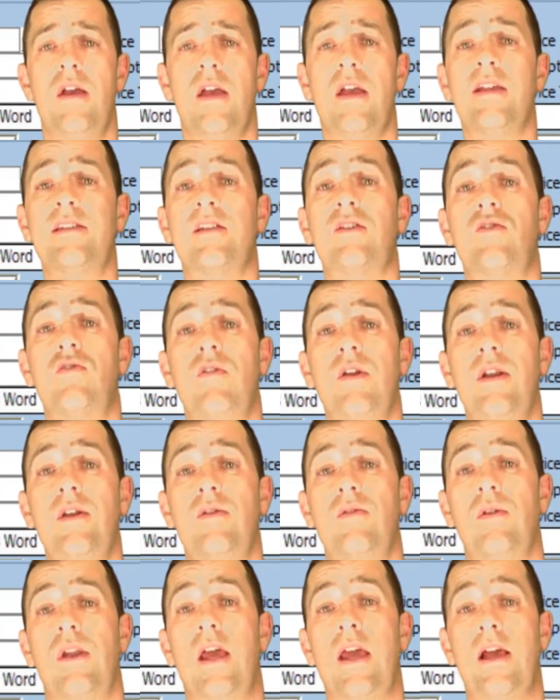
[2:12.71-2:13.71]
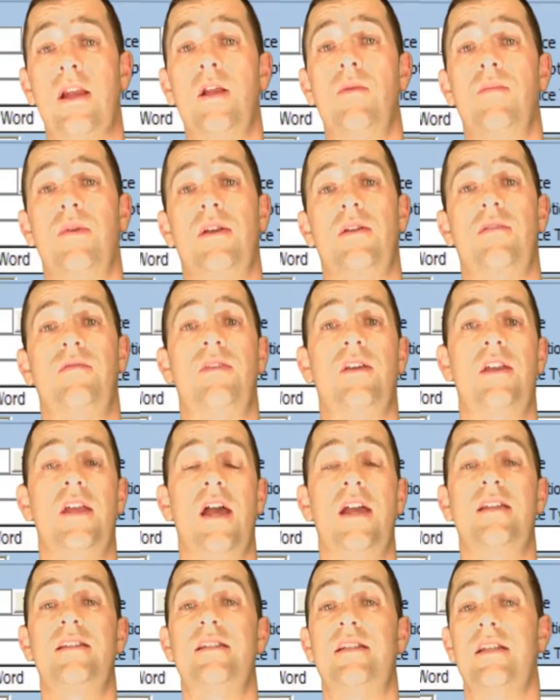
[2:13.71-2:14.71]
is a critical element of the
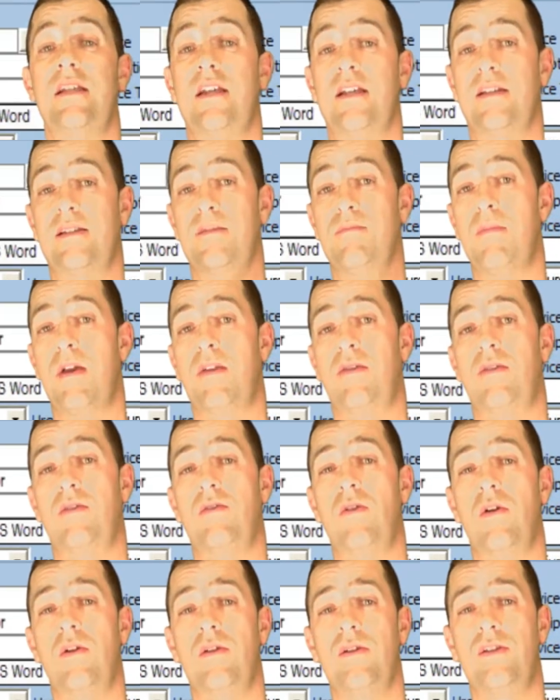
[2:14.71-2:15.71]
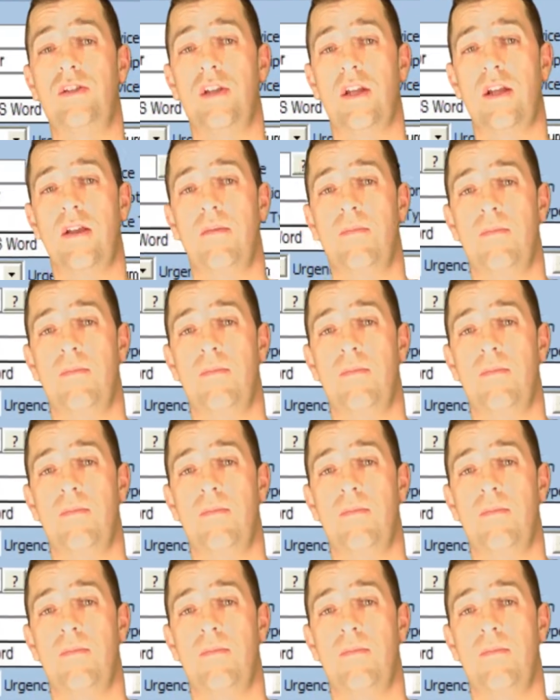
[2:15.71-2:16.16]
KCS methodology.